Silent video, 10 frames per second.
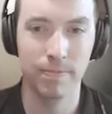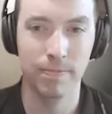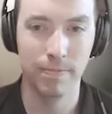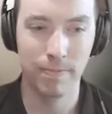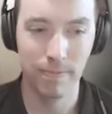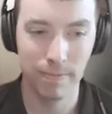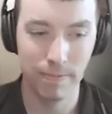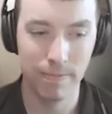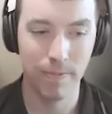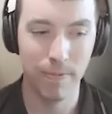
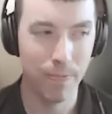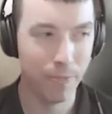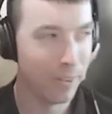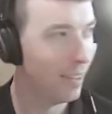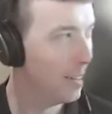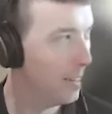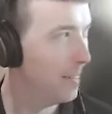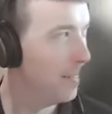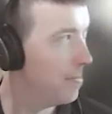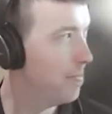
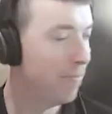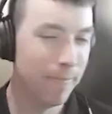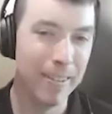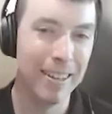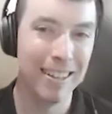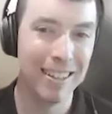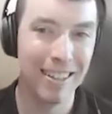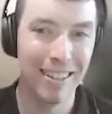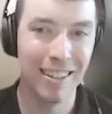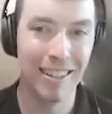
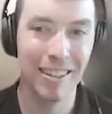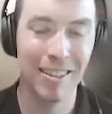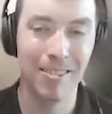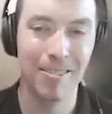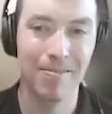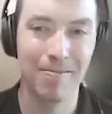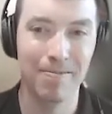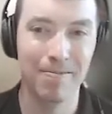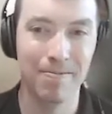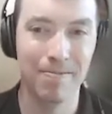
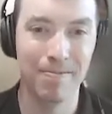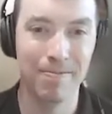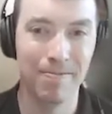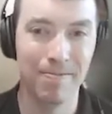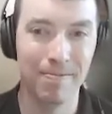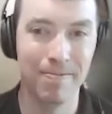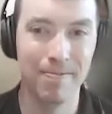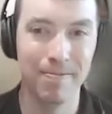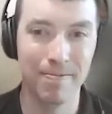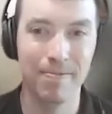
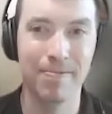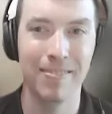(not speaking)